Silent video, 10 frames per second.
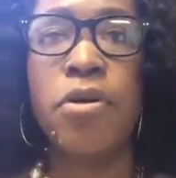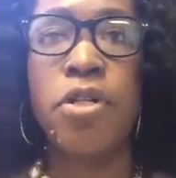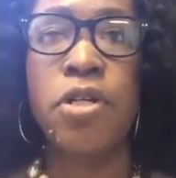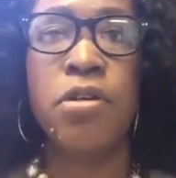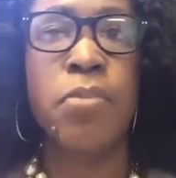
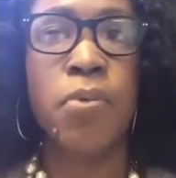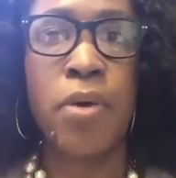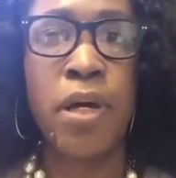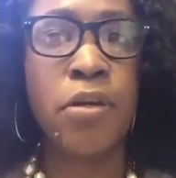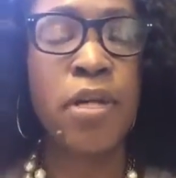So number
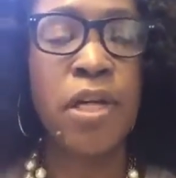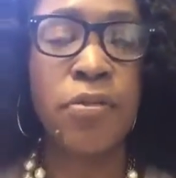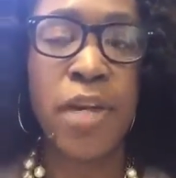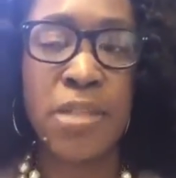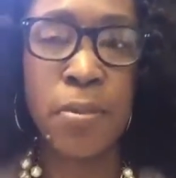one, create a
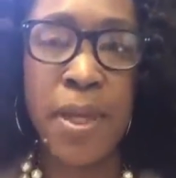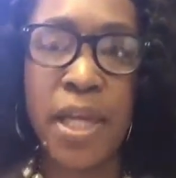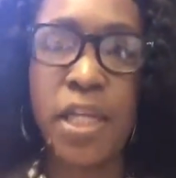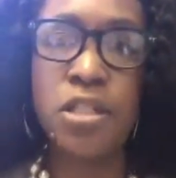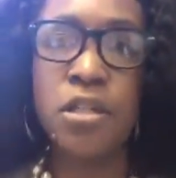Facebook
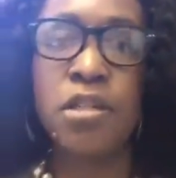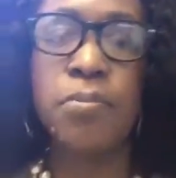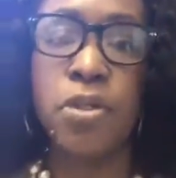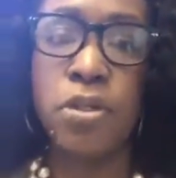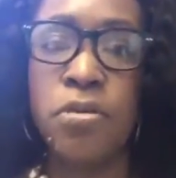page.
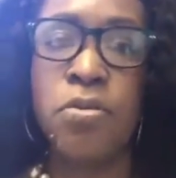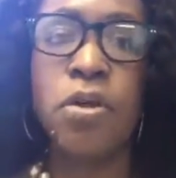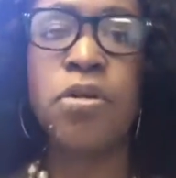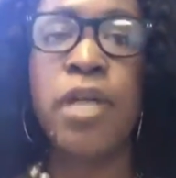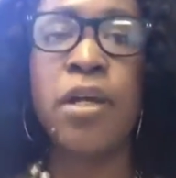Number two,
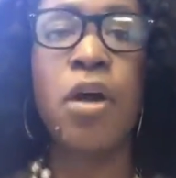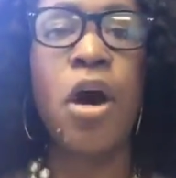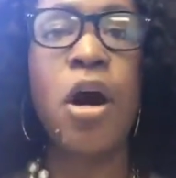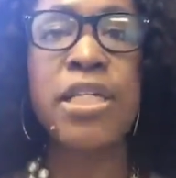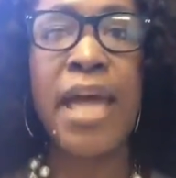create a
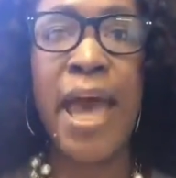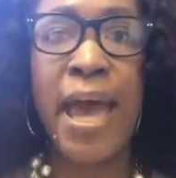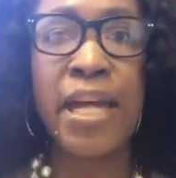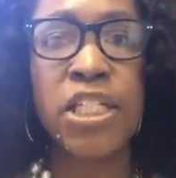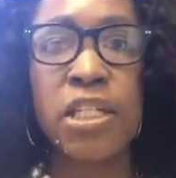call to
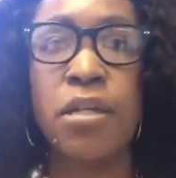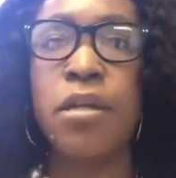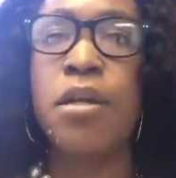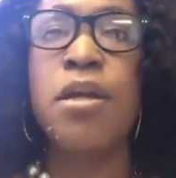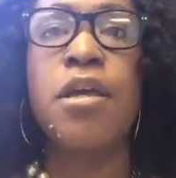
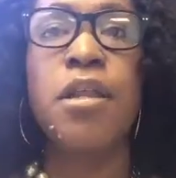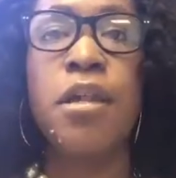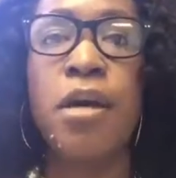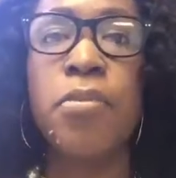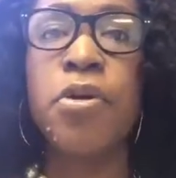action.
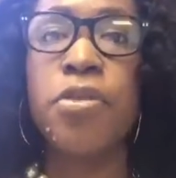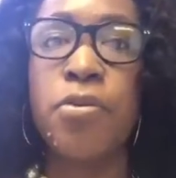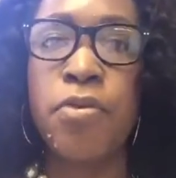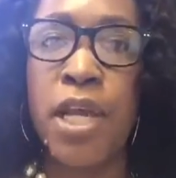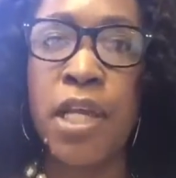Number
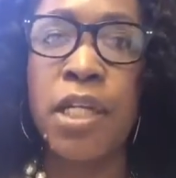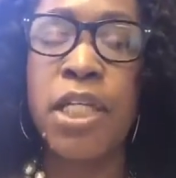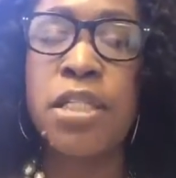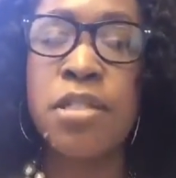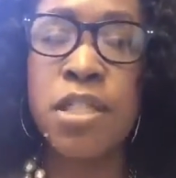three,
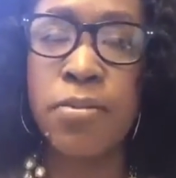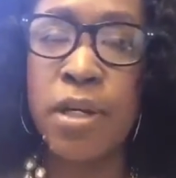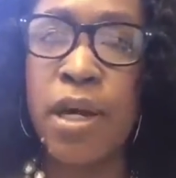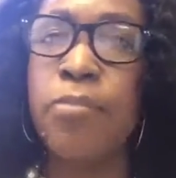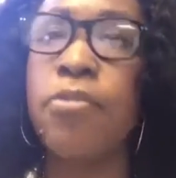this is
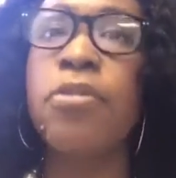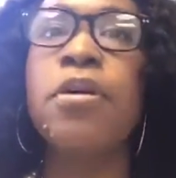what I'm